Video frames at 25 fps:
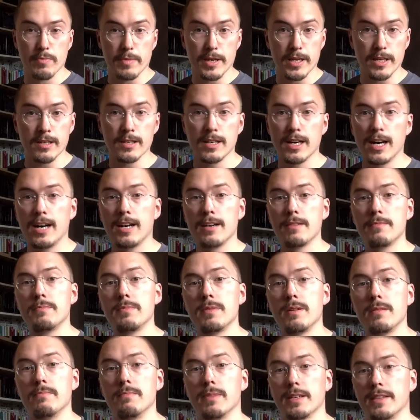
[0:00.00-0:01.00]
me,
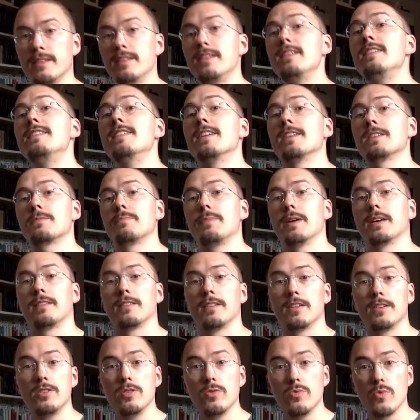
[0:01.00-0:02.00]
I'm Matthias
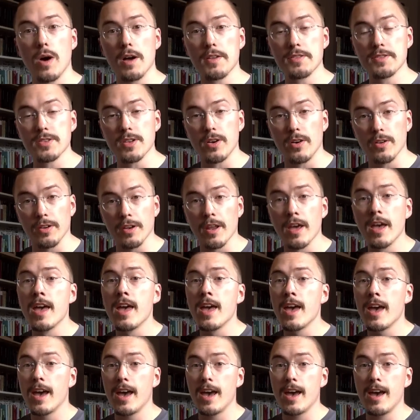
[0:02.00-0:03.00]
Petter Johansson,
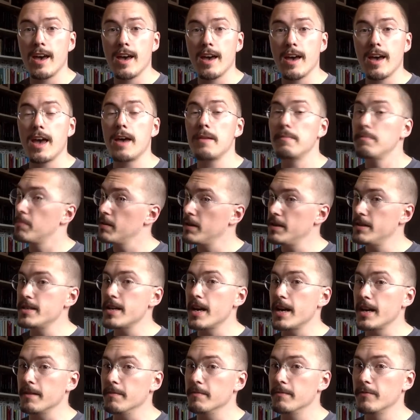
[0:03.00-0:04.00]
uh, eh,
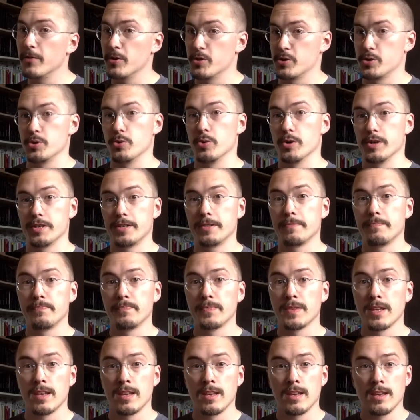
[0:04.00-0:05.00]
MPJ for short.
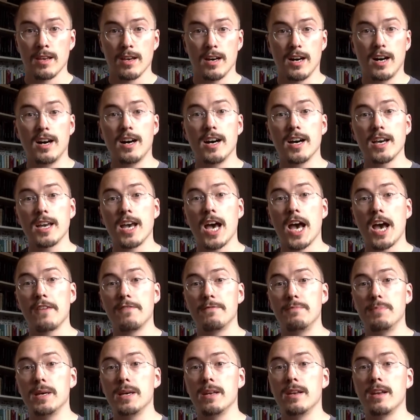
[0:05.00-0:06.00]
I
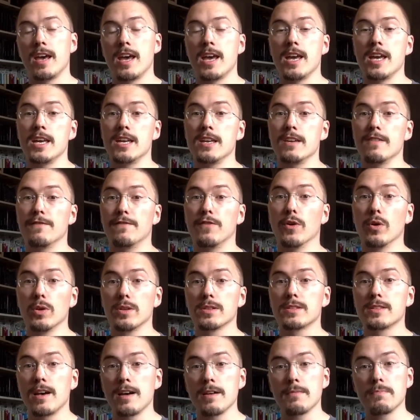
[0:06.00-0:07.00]
have been a
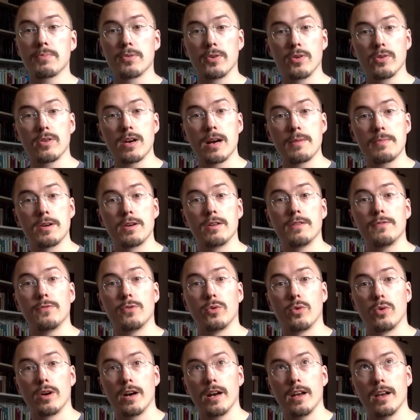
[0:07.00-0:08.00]
full-time programmer
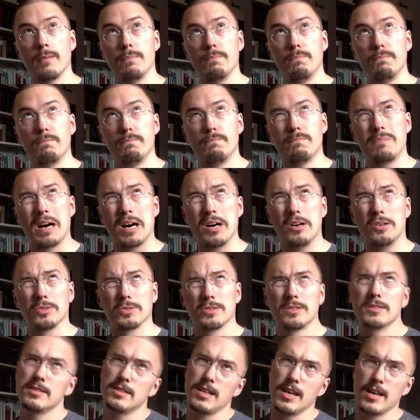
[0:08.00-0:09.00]
for
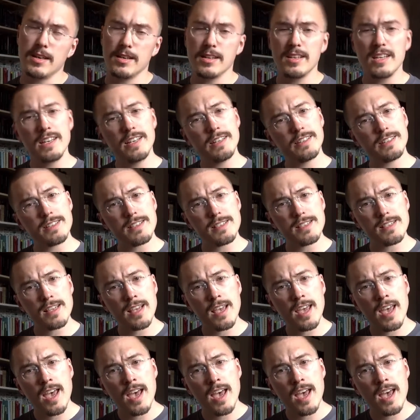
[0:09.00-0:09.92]
about 10 years.